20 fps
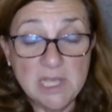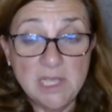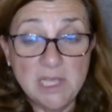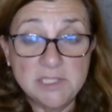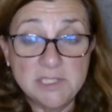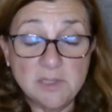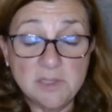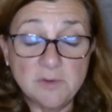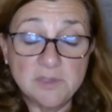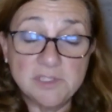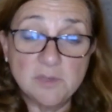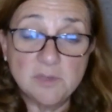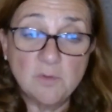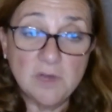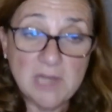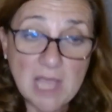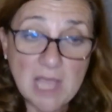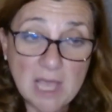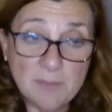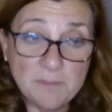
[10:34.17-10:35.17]
So
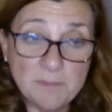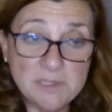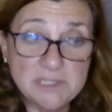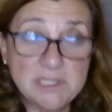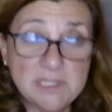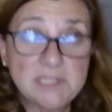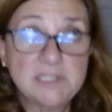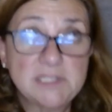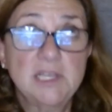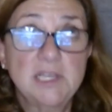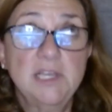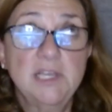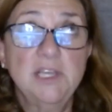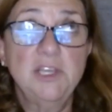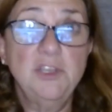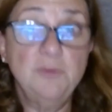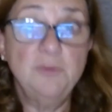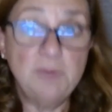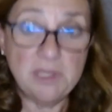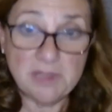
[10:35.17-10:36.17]
what happens is
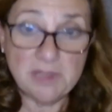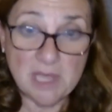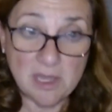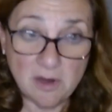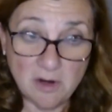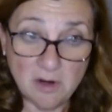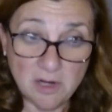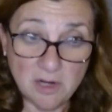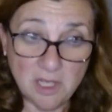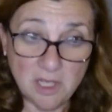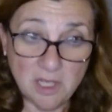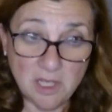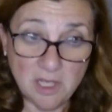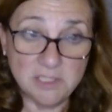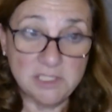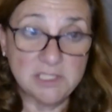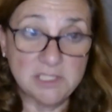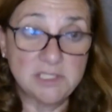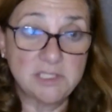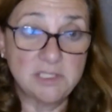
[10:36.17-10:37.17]
you meet that
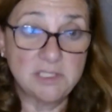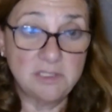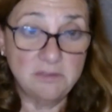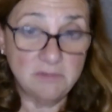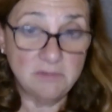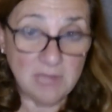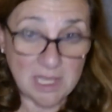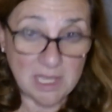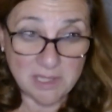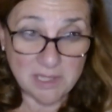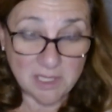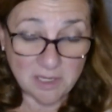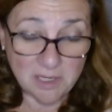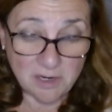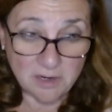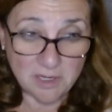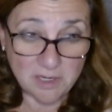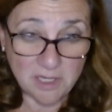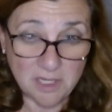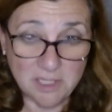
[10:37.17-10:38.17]
cardiologist, you like that
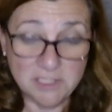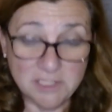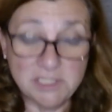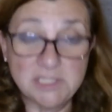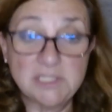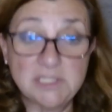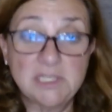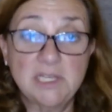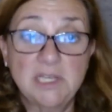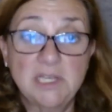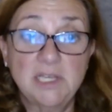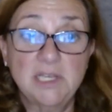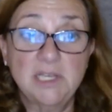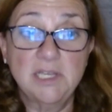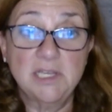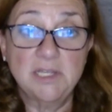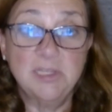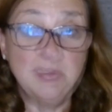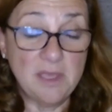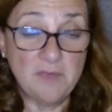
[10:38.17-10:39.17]
cardiologist.
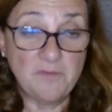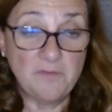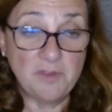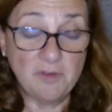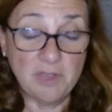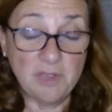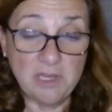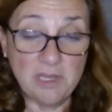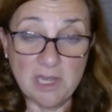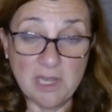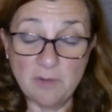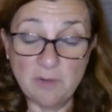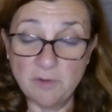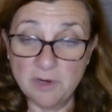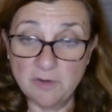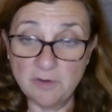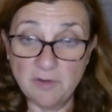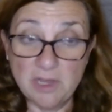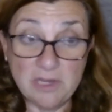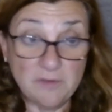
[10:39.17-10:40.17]
If they're in network,
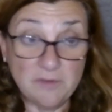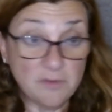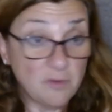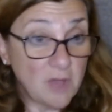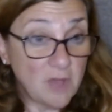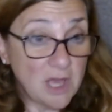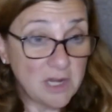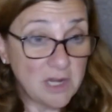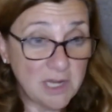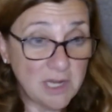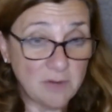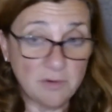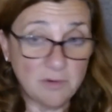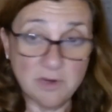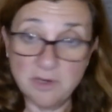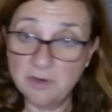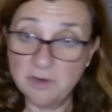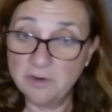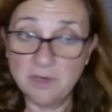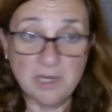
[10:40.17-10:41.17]
great. If they're out of
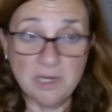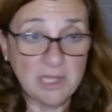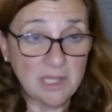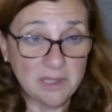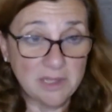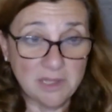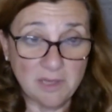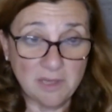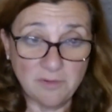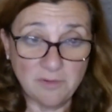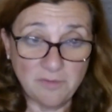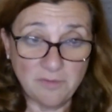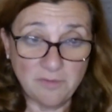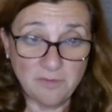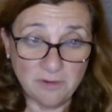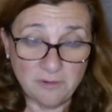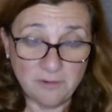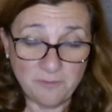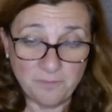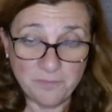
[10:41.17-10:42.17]
network, you're going to get that
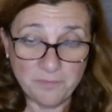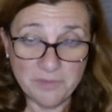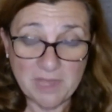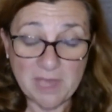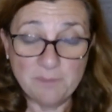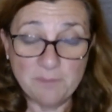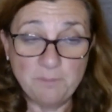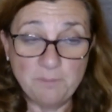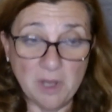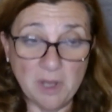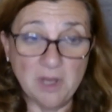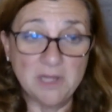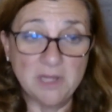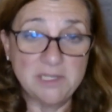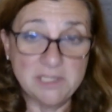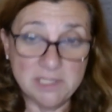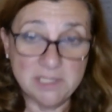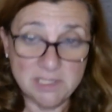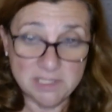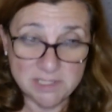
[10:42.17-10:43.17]
referral. That
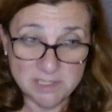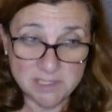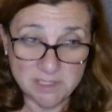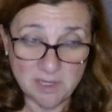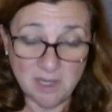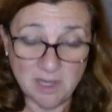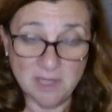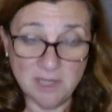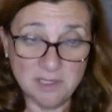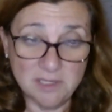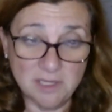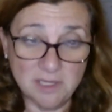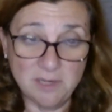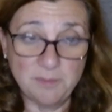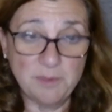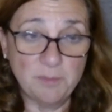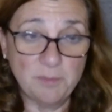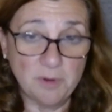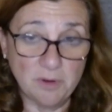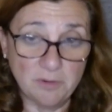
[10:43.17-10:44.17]
bond is not going to
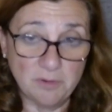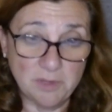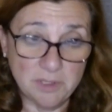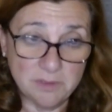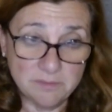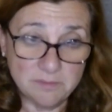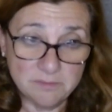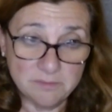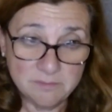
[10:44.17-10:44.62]
be broken.